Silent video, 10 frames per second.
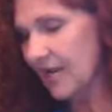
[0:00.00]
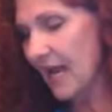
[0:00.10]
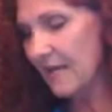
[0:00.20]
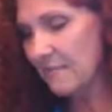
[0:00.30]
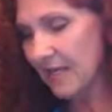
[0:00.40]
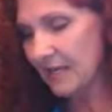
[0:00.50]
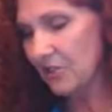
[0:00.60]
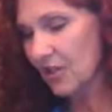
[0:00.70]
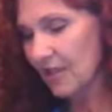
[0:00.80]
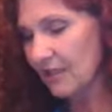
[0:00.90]
diet,
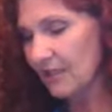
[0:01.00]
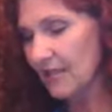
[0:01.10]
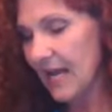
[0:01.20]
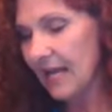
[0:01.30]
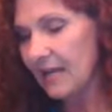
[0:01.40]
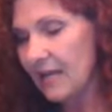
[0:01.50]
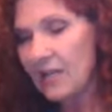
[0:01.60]
Mediterranean diet.